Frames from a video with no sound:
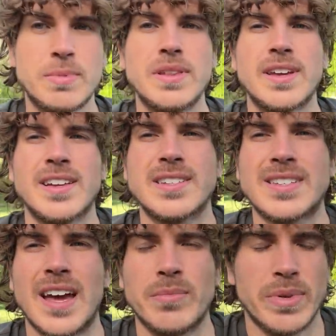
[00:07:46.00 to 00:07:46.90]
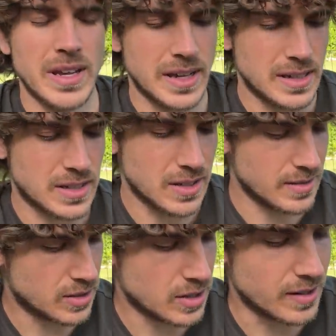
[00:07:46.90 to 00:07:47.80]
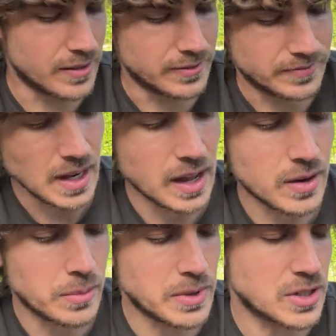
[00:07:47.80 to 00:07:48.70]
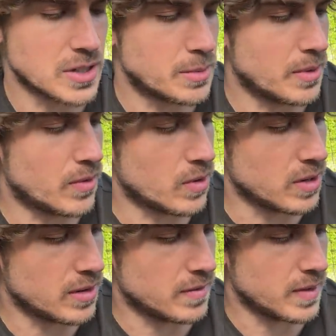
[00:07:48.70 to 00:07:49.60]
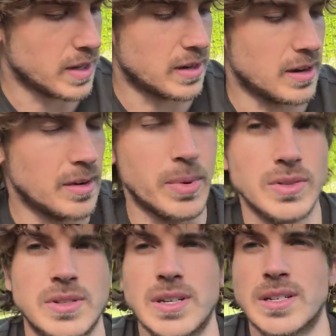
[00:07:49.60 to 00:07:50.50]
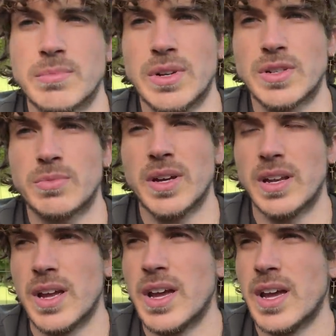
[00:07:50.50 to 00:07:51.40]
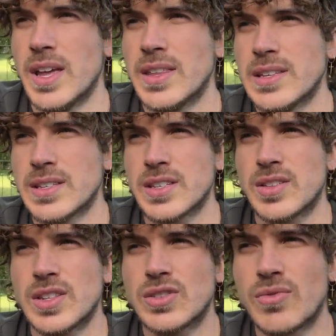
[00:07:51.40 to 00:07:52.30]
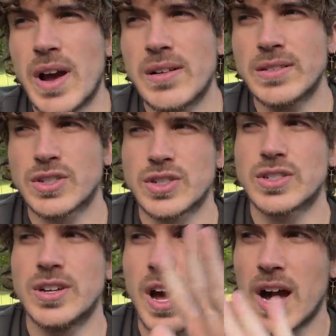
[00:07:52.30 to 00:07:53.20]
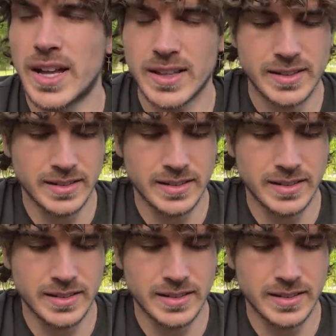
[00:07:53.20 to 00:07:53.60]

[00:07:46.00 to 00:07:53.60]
been like in a sad place. So I know I mentioned this before, like not posting as much, but this round is just not,